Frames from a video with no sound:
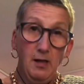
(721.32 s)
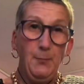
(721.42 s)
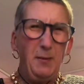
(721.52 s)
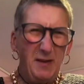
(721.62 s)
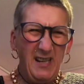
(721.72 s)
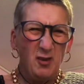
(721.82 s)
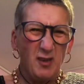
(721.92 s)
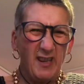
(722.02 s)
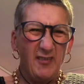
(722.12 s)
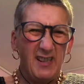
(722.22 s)
I bet many
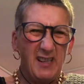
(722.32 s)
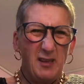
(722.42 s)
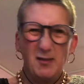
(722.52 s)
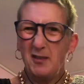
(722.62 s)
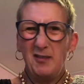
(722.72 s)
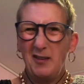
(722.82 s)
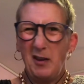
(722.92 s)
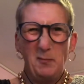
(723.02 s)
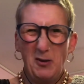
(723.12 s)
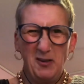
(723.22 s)
cooking videos aren't
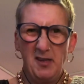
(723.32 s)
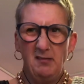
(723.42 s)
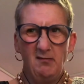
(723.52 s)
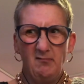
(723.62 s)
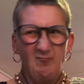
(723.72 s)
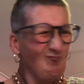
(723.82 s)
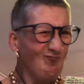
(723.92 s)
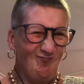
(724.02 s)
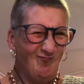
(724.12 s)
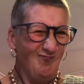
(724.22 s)
like mine.
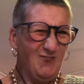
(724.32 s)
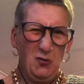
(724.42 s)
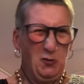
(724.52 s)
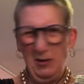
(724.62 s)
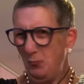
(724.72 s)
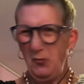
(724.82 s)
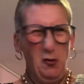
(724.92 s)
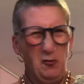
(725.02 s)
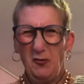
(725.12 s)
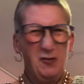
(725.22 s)

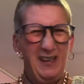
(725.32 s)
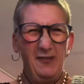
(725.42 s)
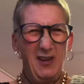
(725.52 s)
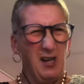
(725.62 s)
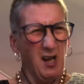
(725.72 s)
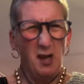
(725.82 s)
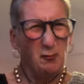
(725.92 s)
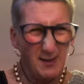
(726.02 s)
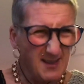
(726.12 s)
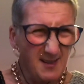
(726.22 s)
Not even
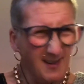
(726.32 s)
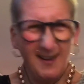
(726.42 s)
close.